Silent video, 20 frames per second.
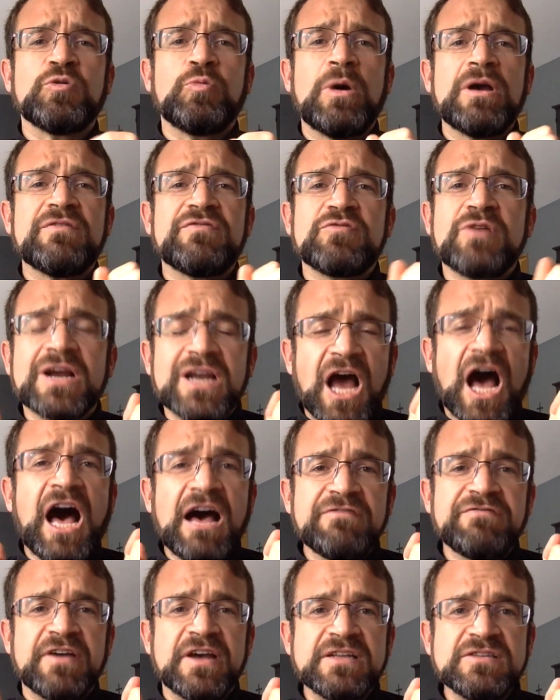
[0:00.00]
what if we're on
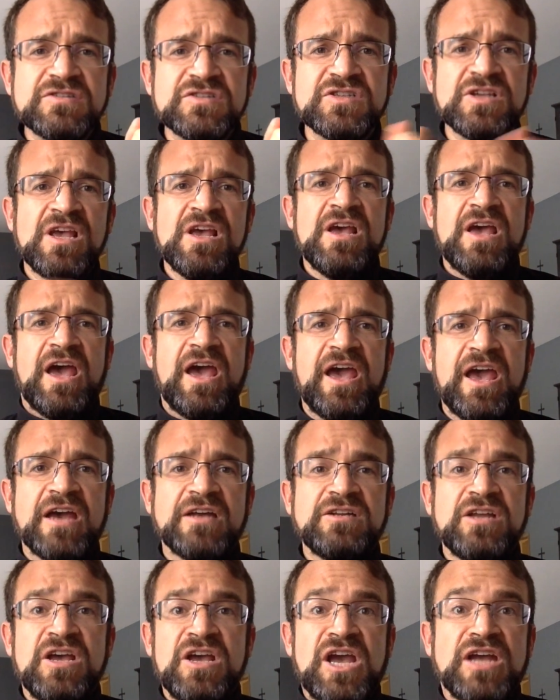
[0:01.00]
offense
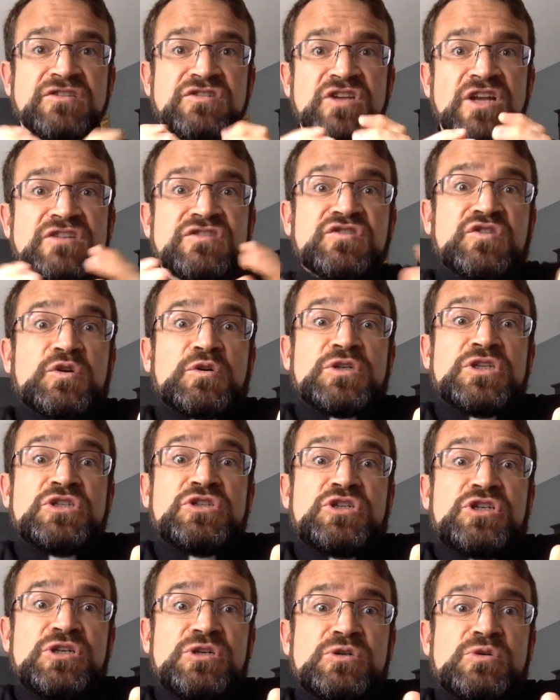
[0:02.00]
and it's third and
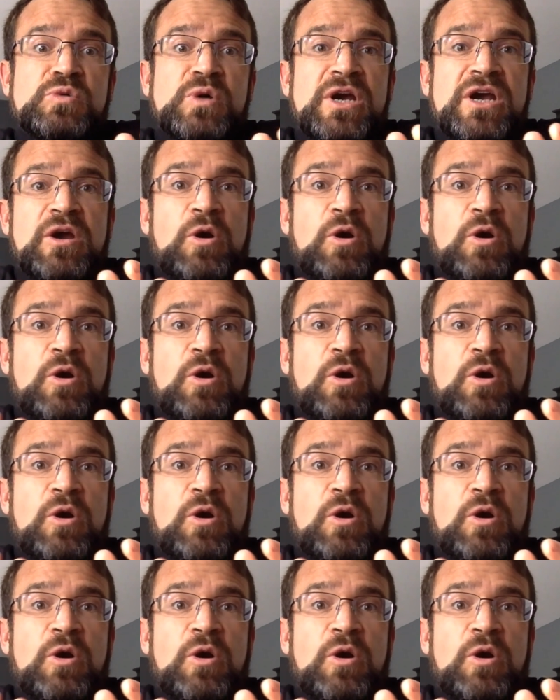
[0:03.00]
two,